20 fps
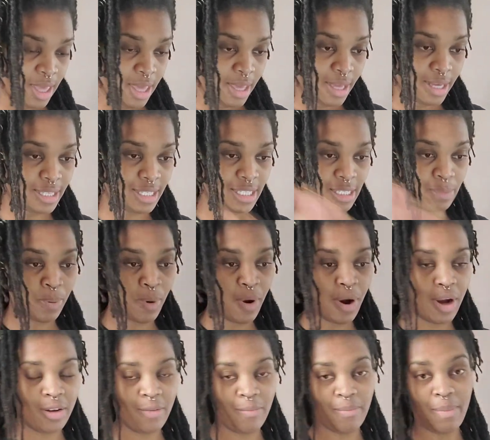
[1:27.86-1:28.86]
Because it's
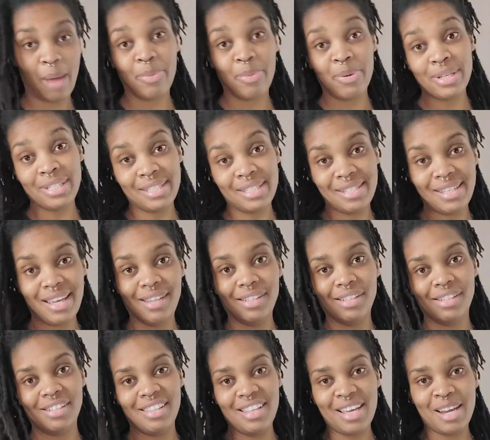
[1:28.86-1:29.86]
part of my
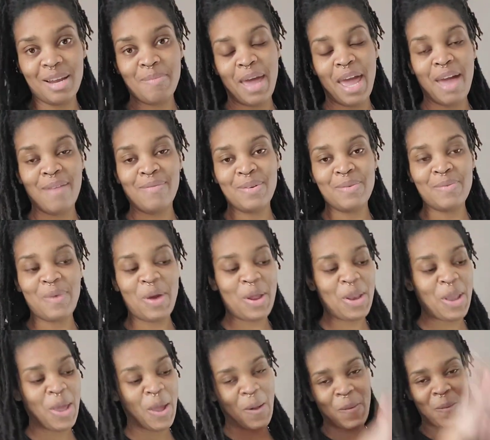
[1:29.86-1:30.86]
presentation that I'm having right
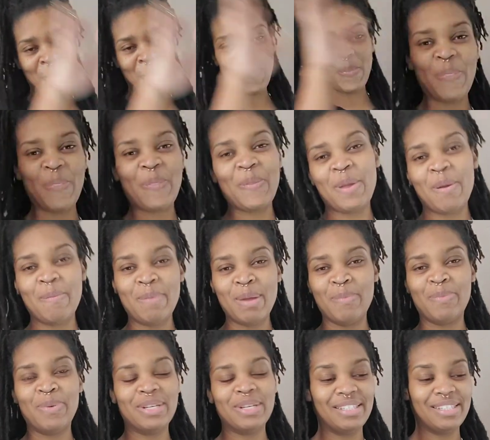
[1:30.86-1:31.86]
now. I'm
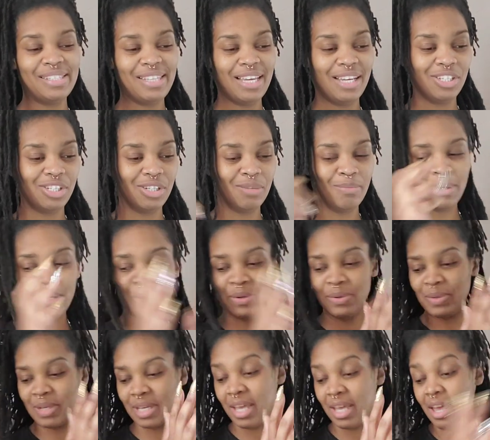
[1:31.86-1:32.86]
in presentation mode.
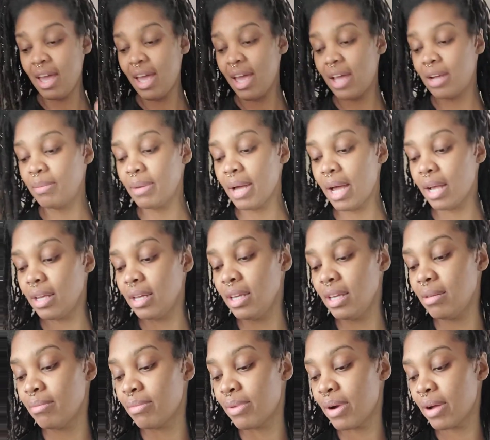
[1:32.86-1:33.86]
And I'm kind of
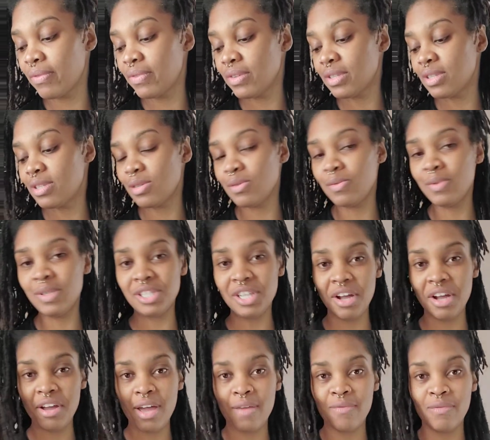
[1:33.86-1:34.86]
eating breakfast too. What
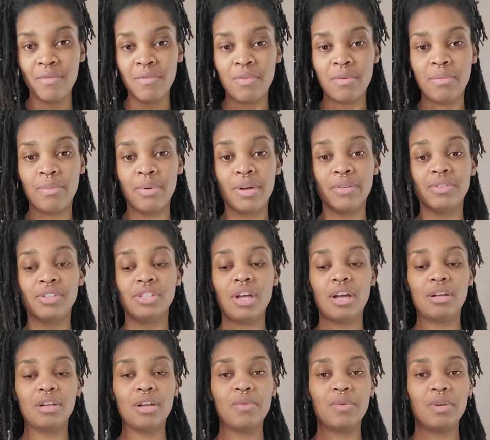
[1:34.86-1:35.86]
y'all having for breakfast?
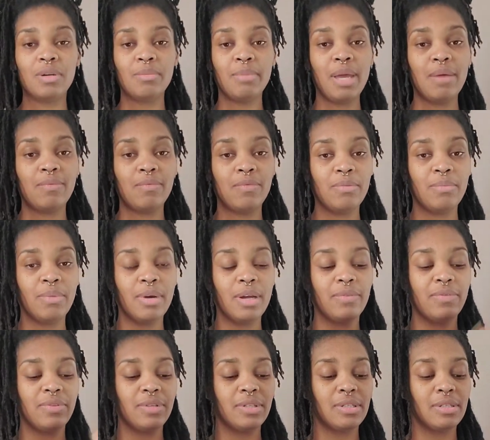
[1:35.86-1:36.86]
Y'all know what I'm having for
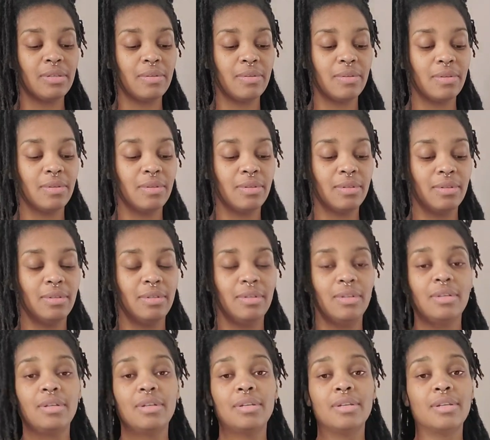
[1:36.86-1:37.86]
breakfast?
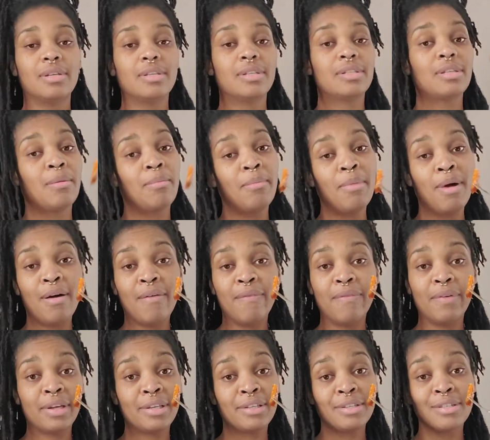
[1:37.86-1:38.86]
Some
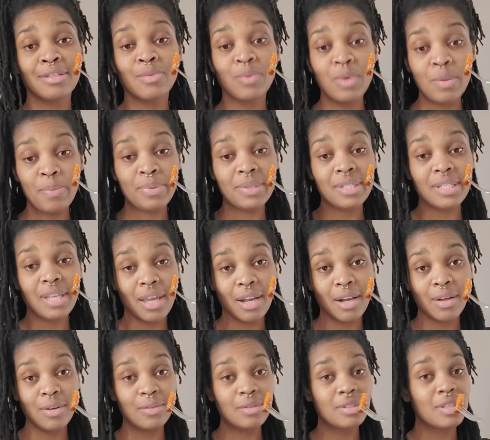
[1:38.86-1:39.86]
motherfucking sweet
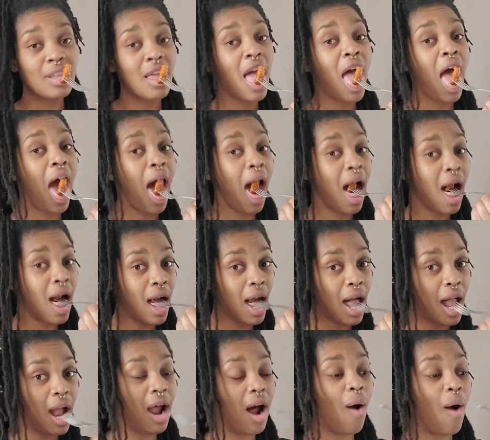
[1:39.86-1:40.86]
potatoes.
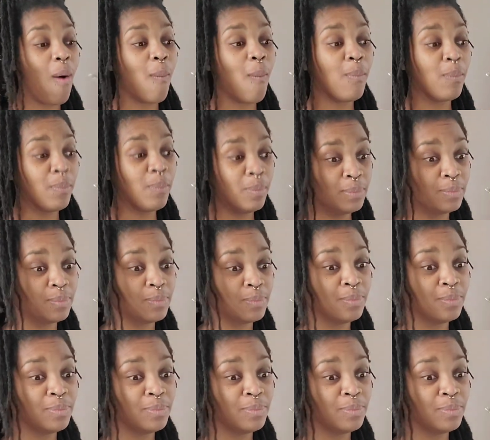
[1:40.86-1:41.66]
I